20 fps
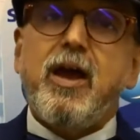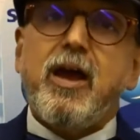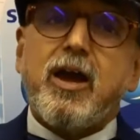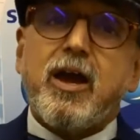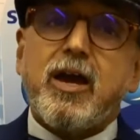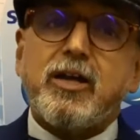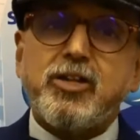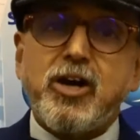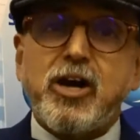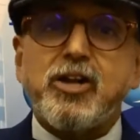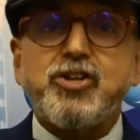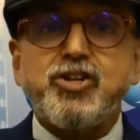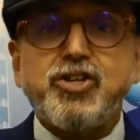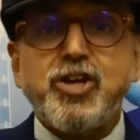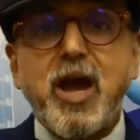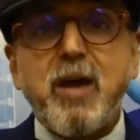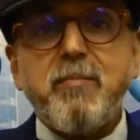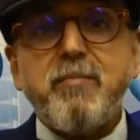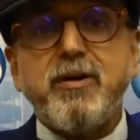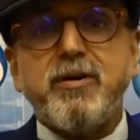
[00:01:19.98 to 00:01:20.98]
Qatar
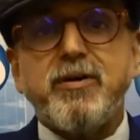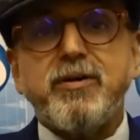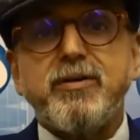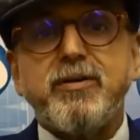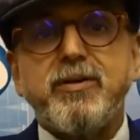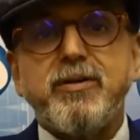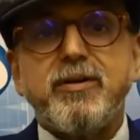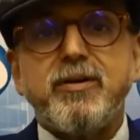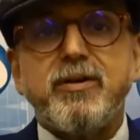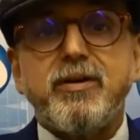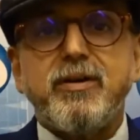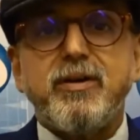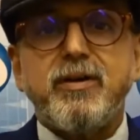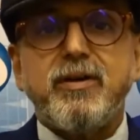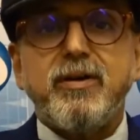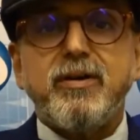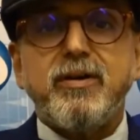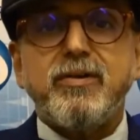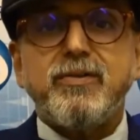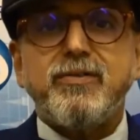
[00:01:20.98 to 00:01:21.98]
Chamber
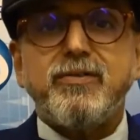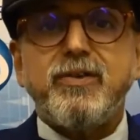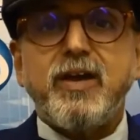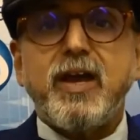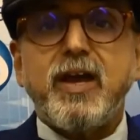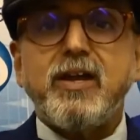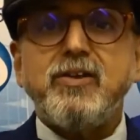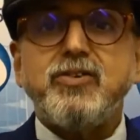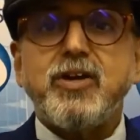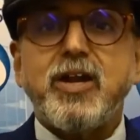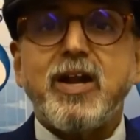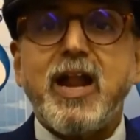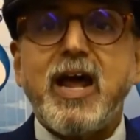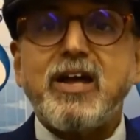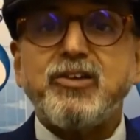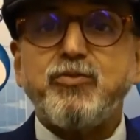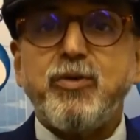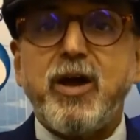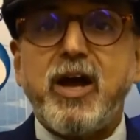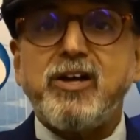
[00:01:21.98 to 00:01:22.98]
Second General
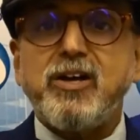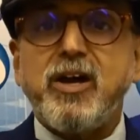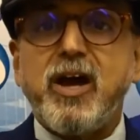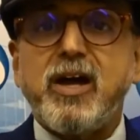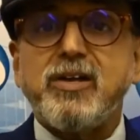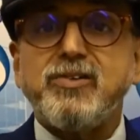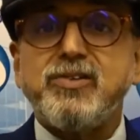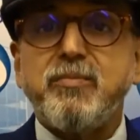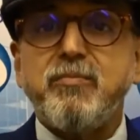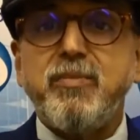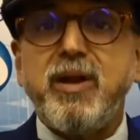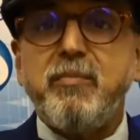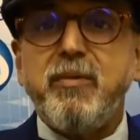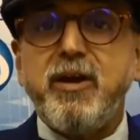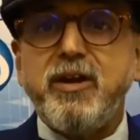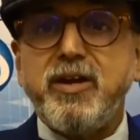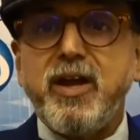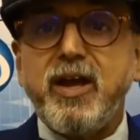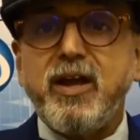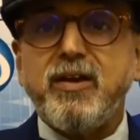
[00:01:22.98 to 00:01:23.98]
Assembly
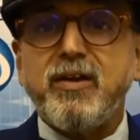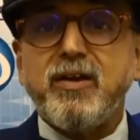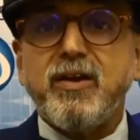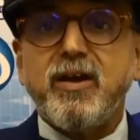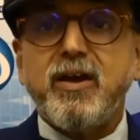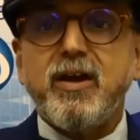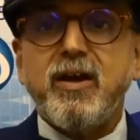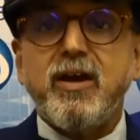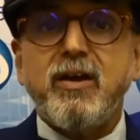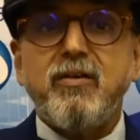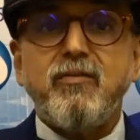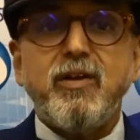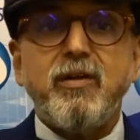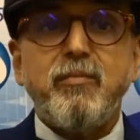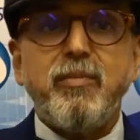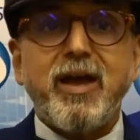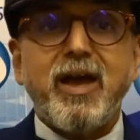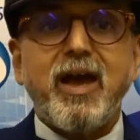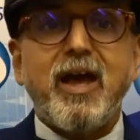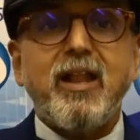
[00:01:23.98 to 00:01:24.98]
meeting will
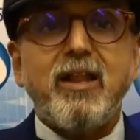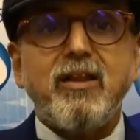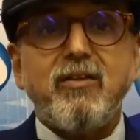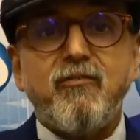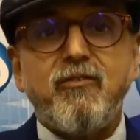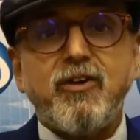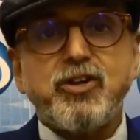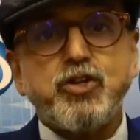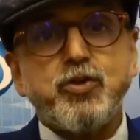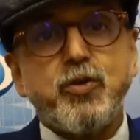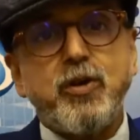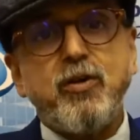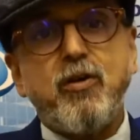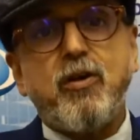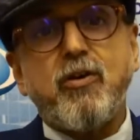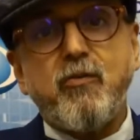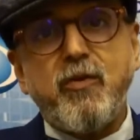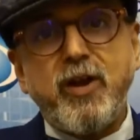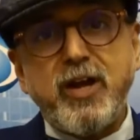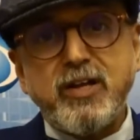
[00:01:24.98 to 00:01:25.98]
be held virtually
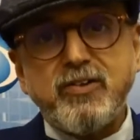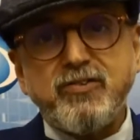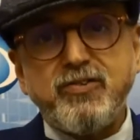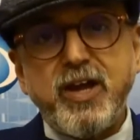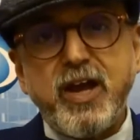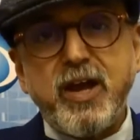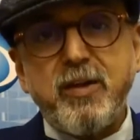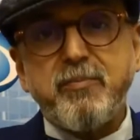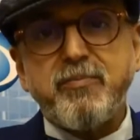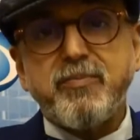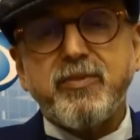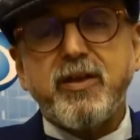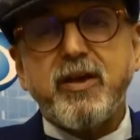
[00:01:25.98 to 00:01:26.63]
on Wednesday,